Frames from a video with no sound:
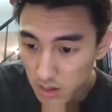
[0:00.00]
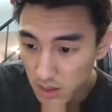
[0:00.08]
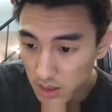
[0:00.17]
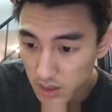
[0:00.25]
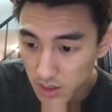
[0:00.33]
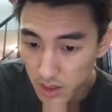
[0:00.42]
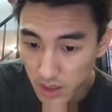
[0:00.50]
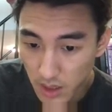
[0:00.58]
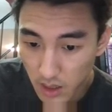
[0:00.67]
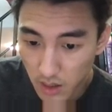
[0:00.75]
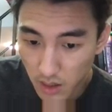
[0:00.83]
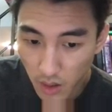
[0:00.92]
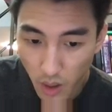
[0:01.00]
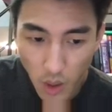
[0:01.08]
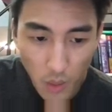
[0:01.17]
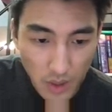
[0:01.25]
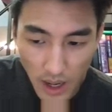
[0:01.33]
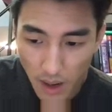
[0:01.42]
Let's see.
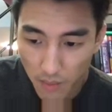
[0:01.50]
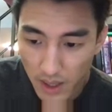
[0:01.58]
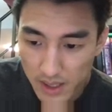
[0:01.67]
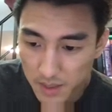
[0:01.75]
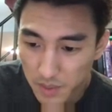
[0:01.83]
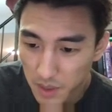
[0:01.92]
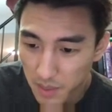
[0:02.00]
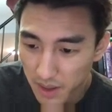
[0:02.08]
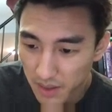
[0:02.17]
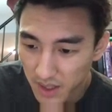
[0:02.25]
Oh, yeah, right. Something about the